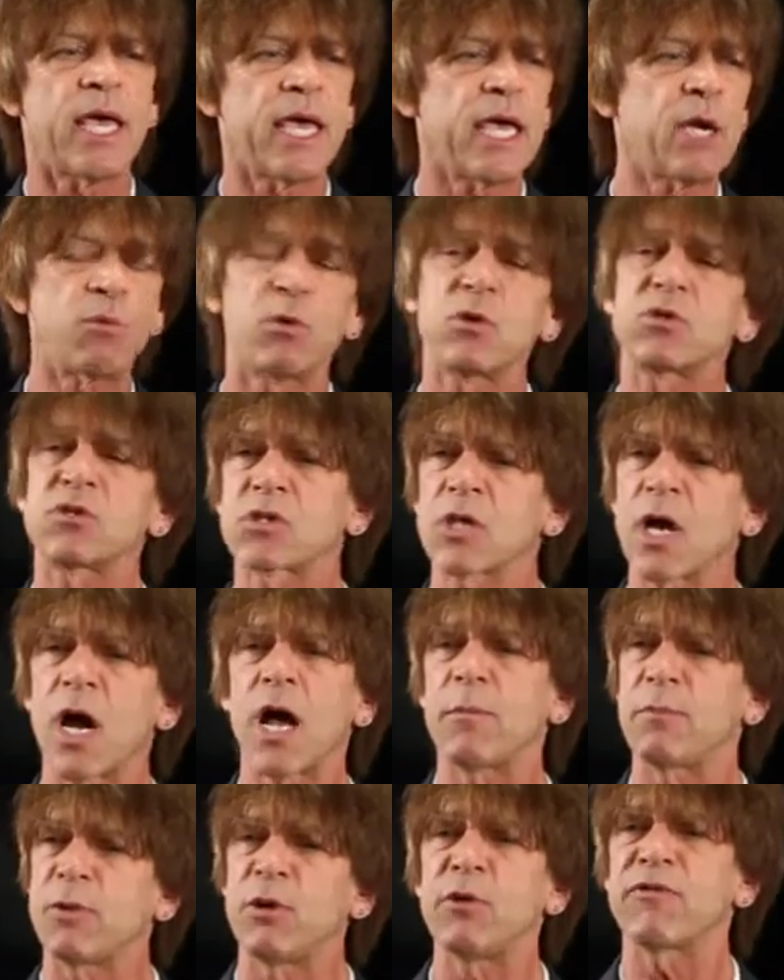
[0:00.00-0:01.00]
It will
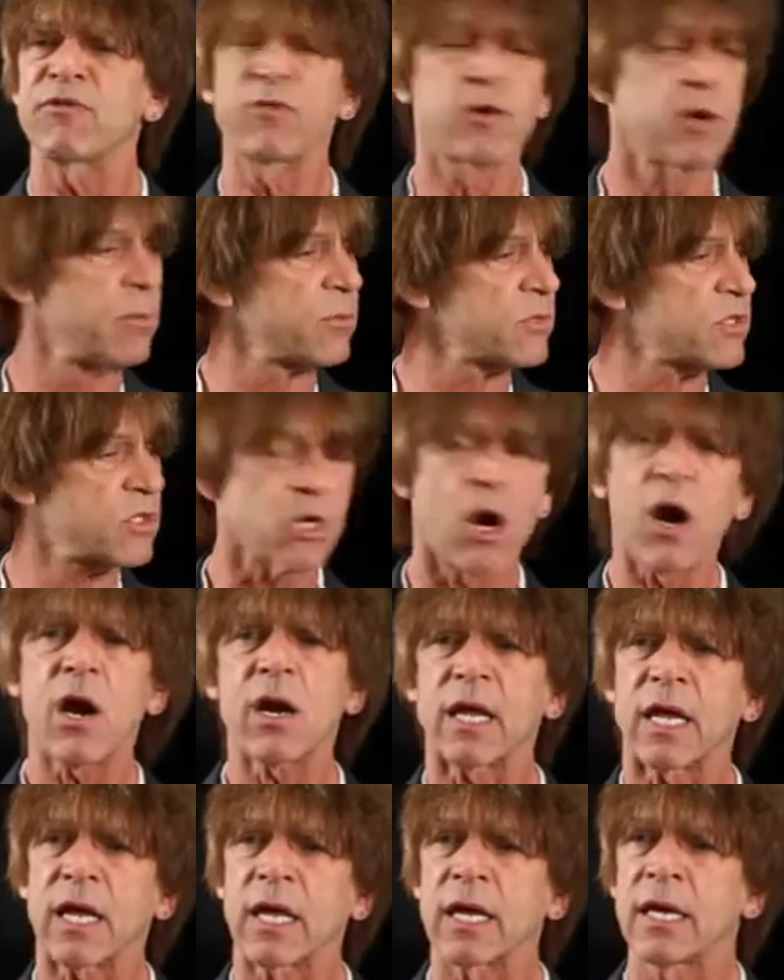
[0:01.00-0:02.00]
stop you from
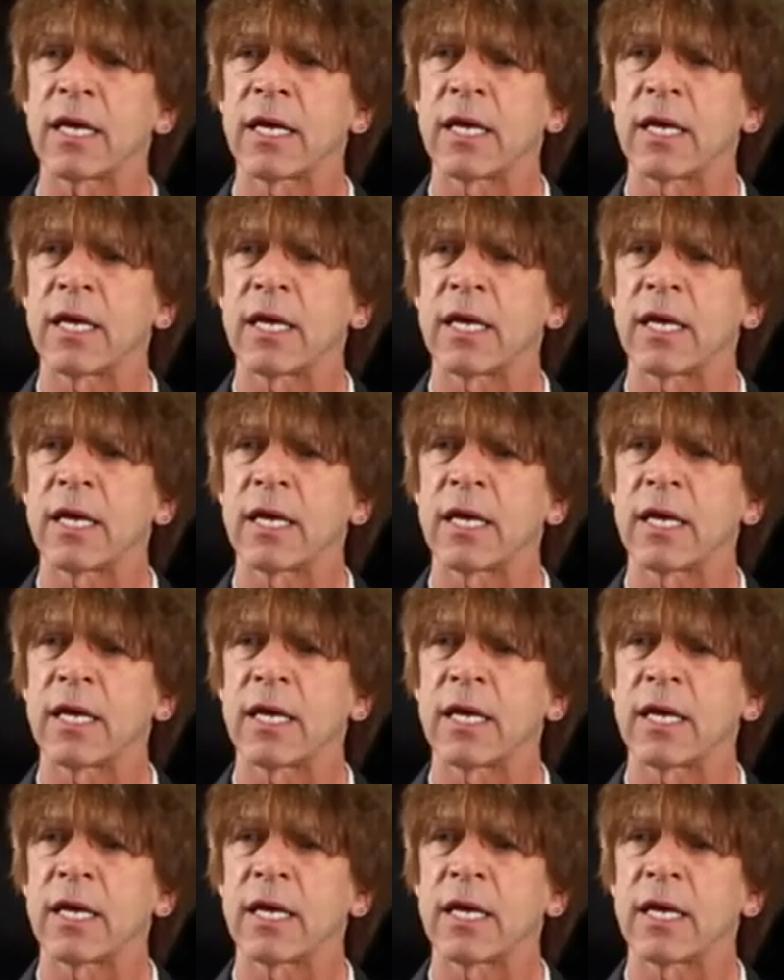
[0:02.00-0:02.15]
starting.